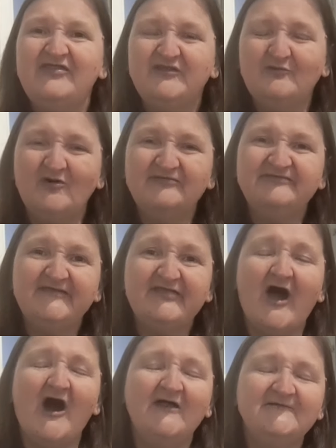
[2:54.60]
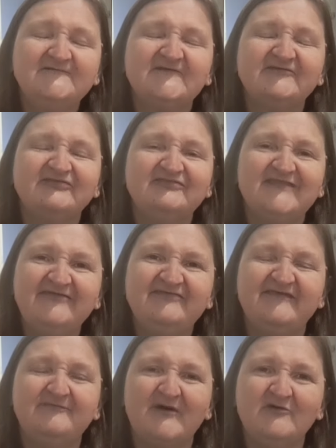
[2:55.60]
They wanted
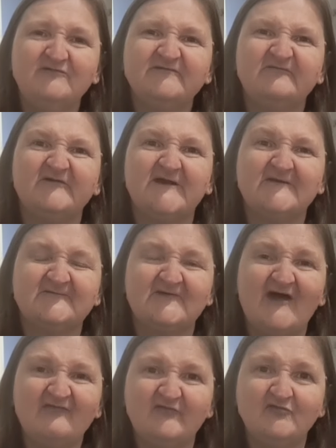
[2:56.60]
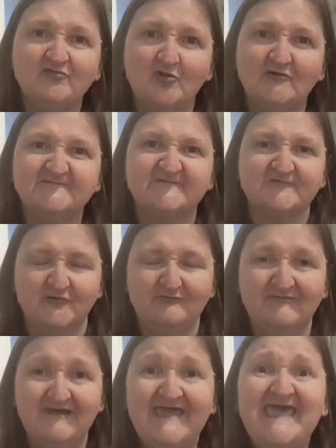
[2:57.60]
£190 for a travel lodge
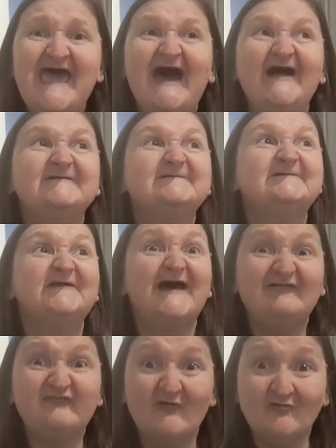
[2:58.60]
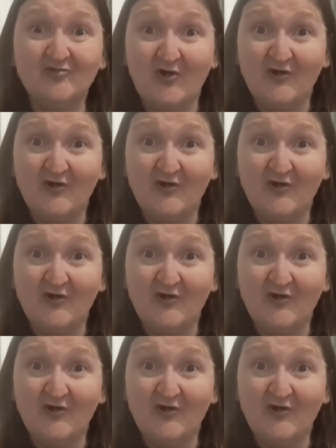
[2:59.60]
room. A travel